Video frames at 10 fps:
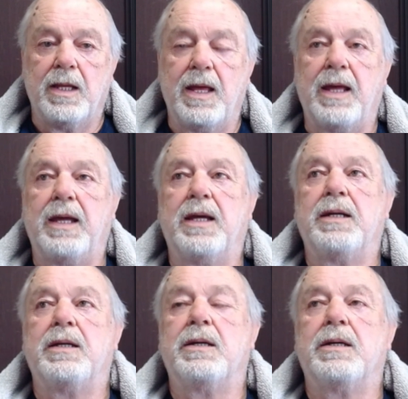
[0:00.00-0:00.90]
and
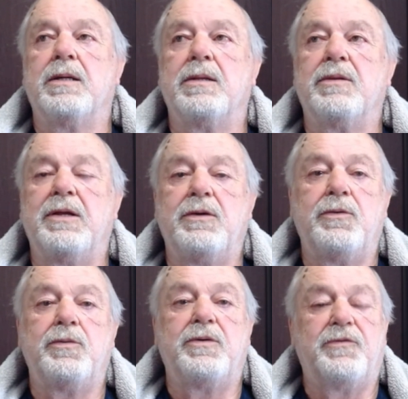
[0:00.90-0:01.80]
they do
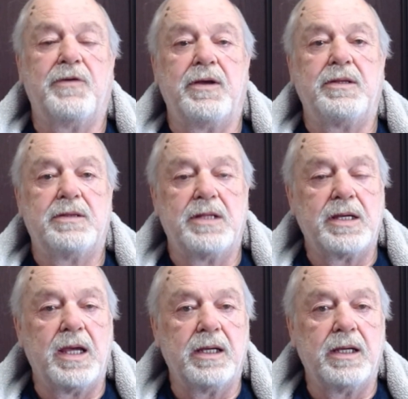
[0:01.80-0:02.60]
design thinking,